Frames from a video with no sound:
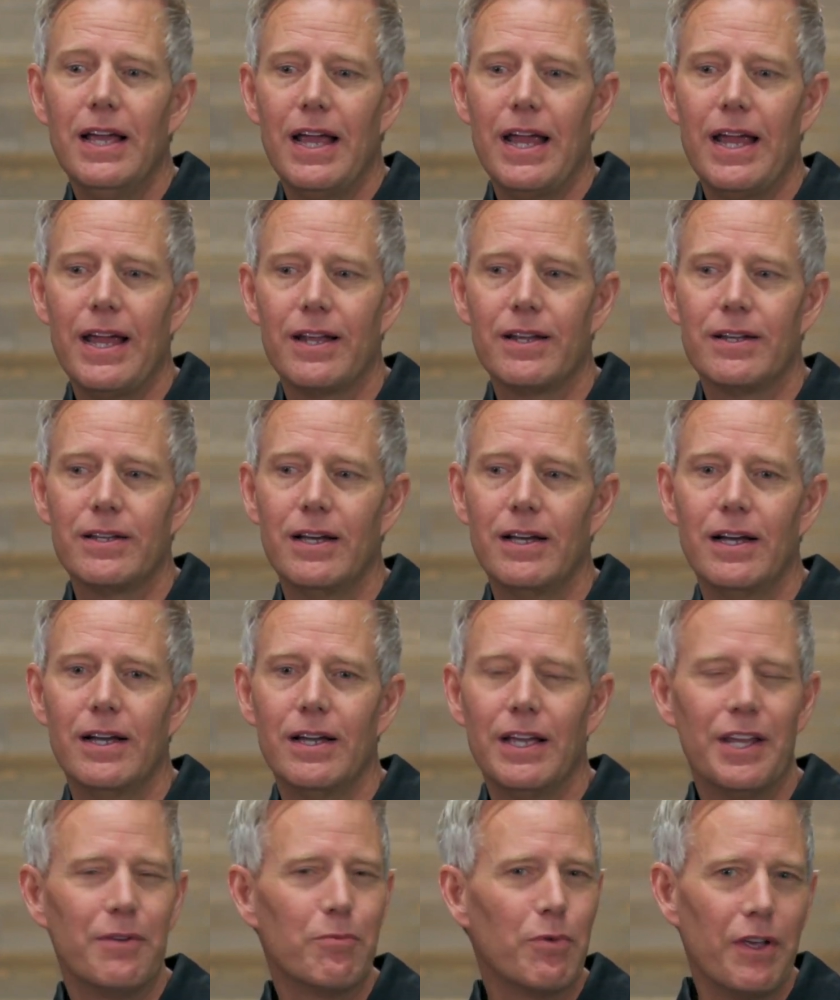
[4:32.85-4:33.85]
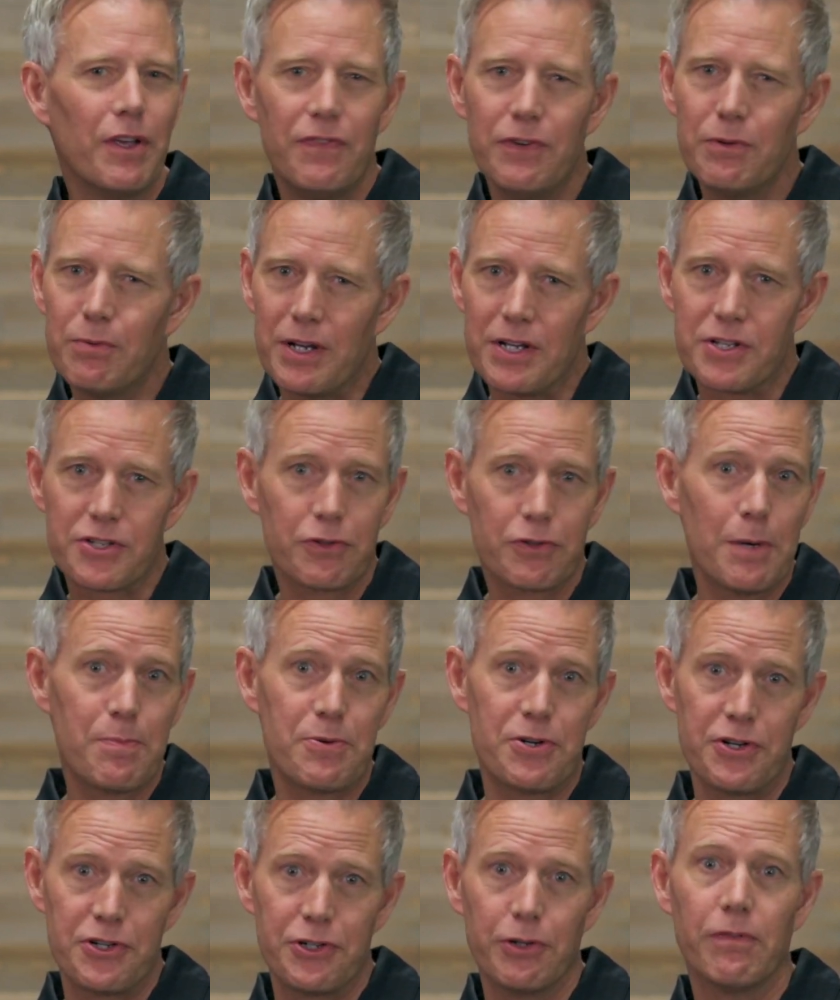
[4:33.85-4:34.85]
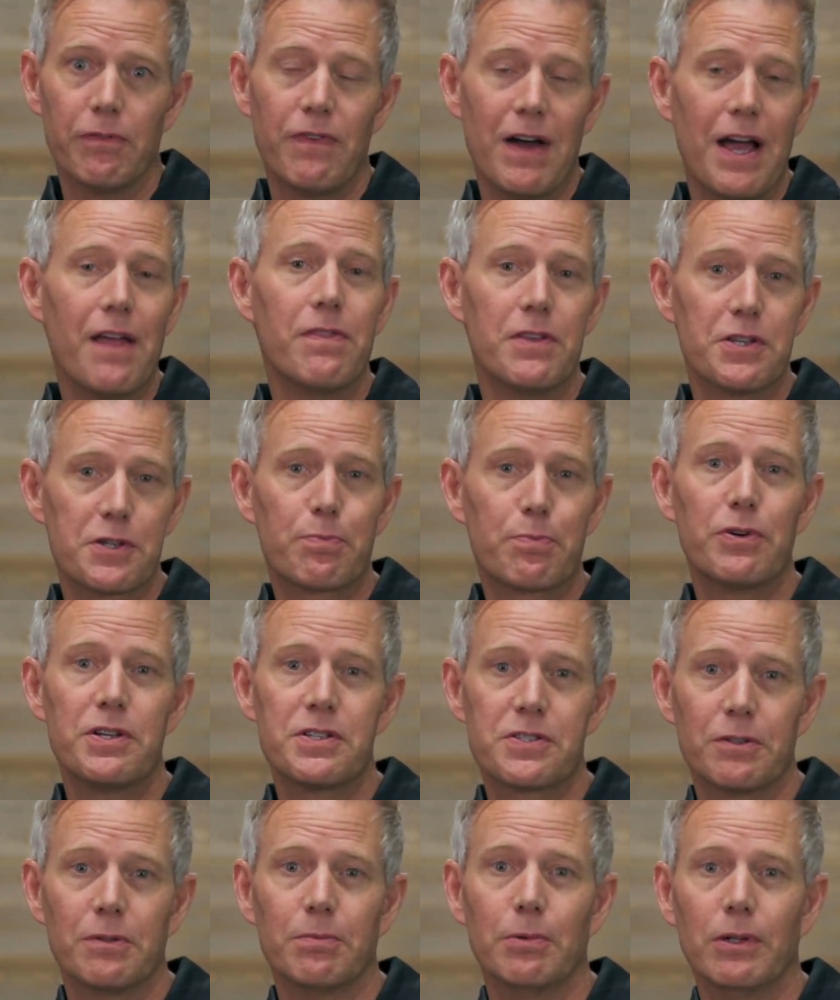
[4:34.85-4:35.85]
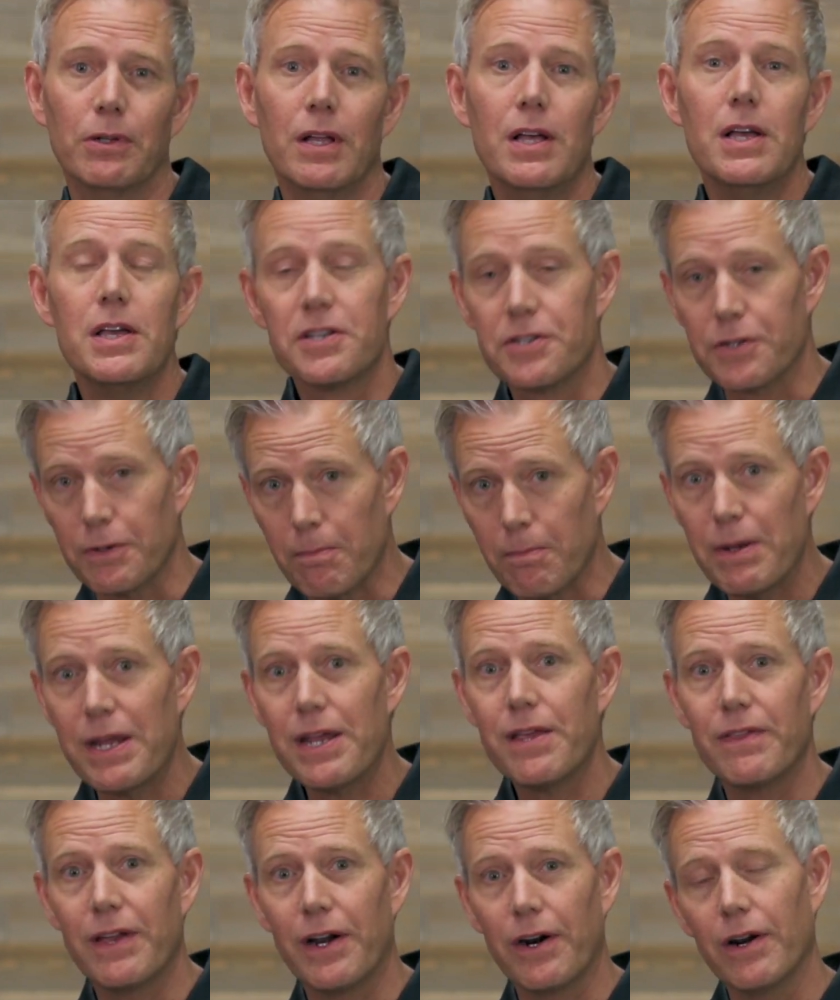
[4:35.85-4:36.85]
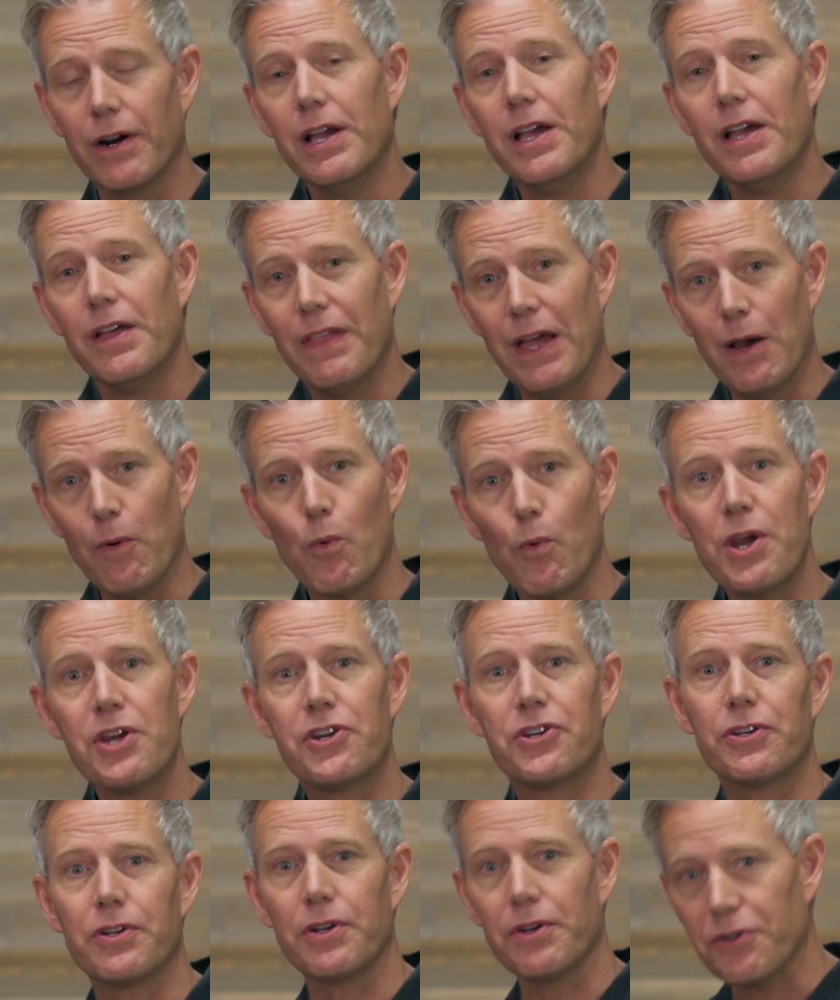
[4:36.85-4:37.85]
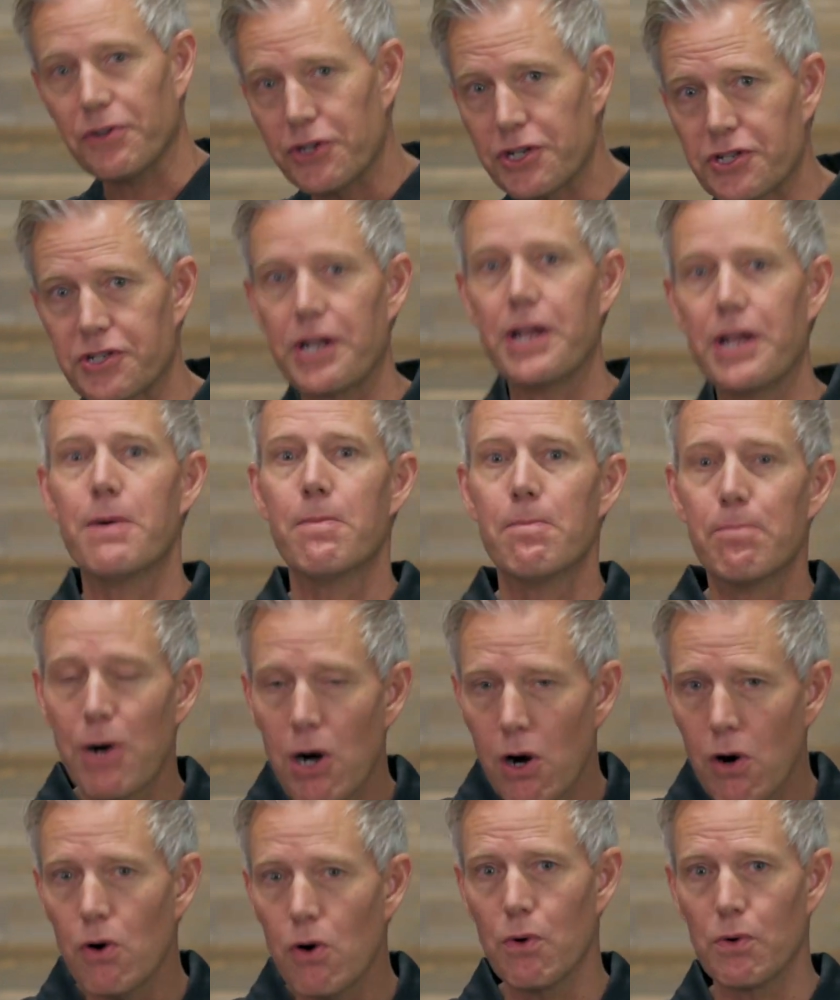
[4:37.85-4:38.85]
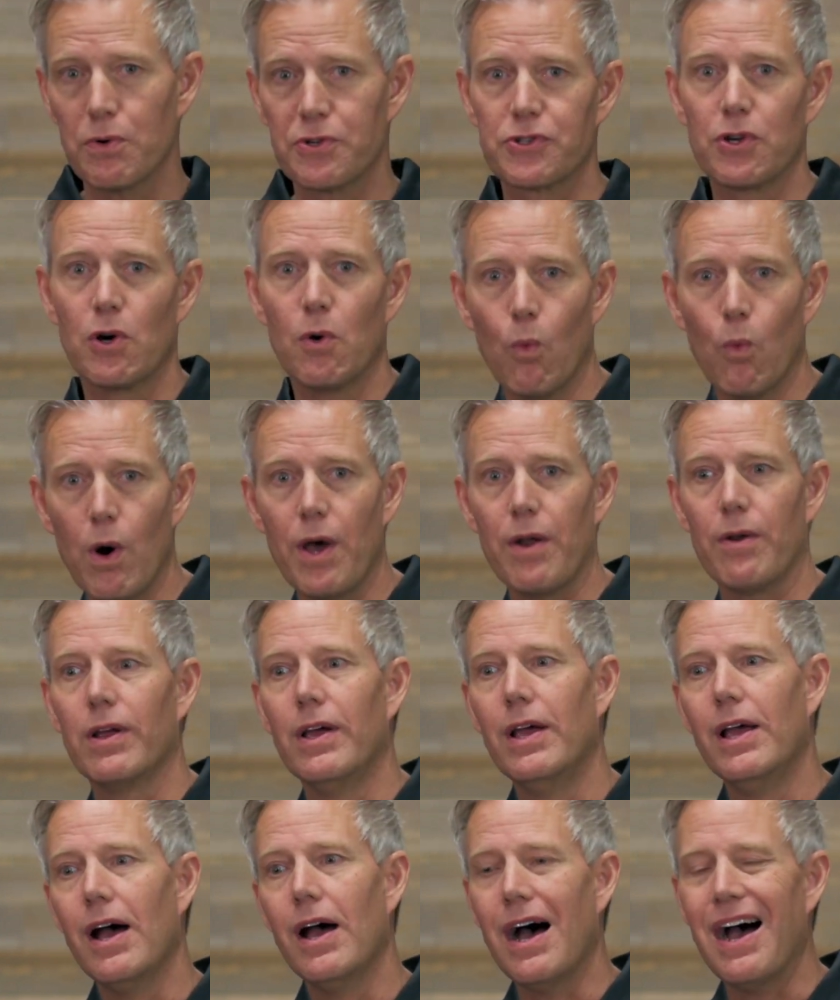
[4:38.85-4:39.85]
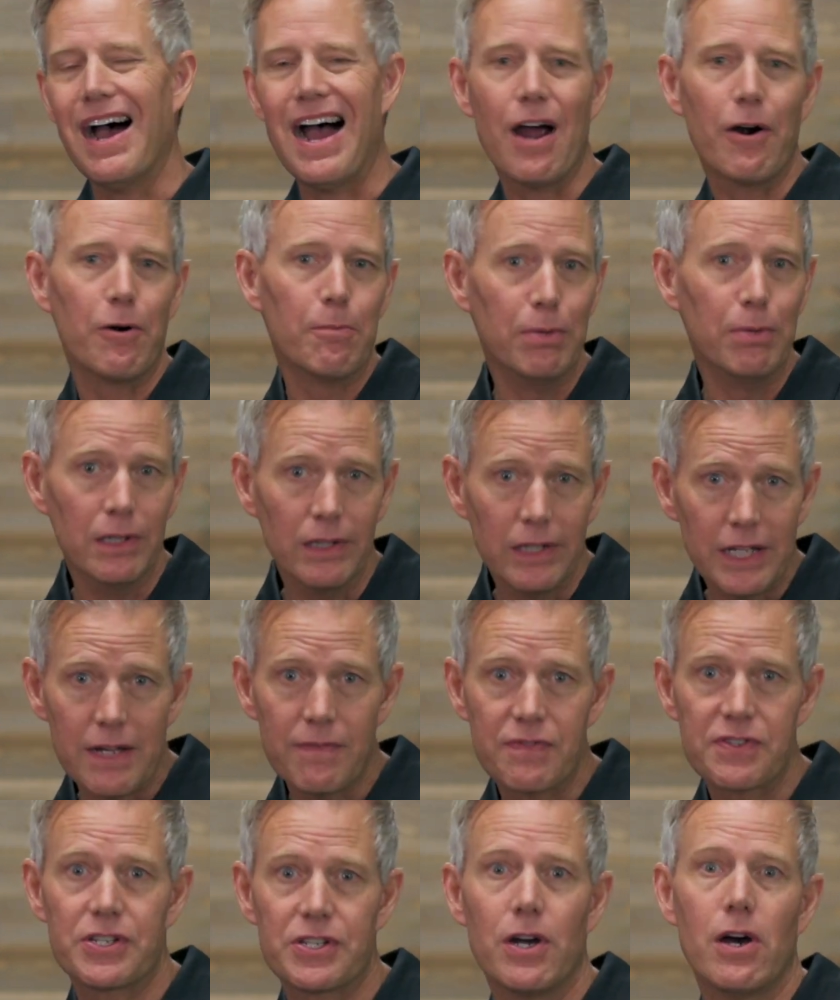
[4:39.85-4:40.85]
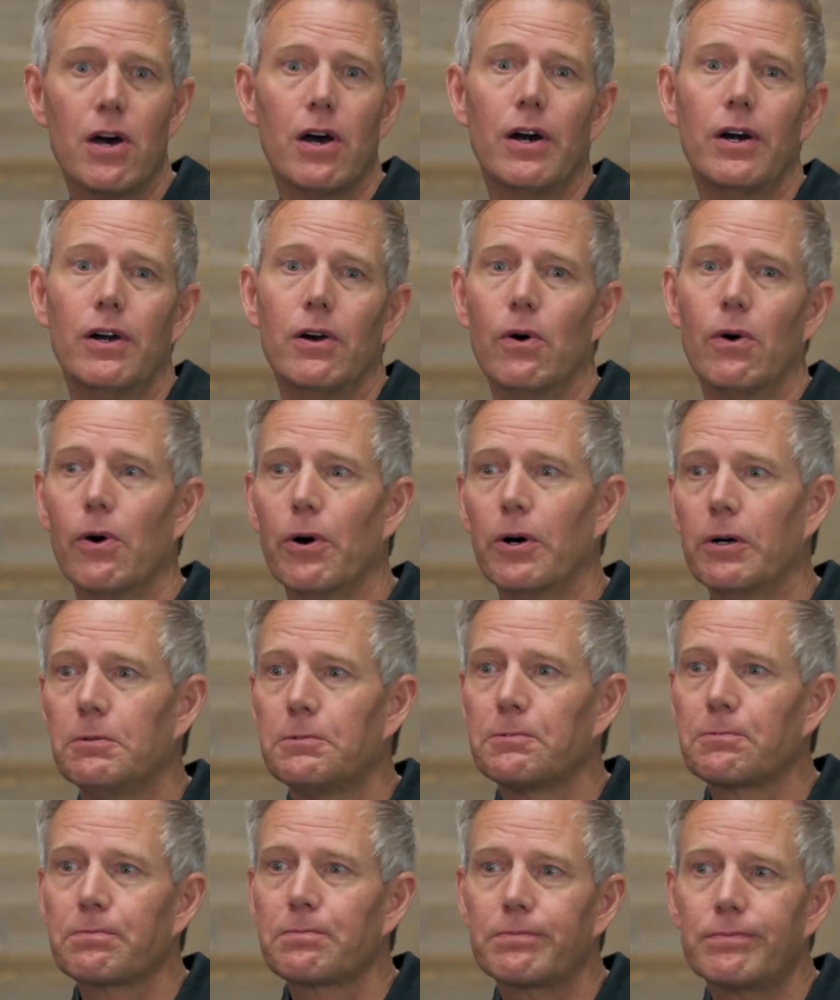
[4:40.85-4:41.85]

And if you read scriptures, you'll find this principle to be there, that we shouldn't just impose what our beliefs are or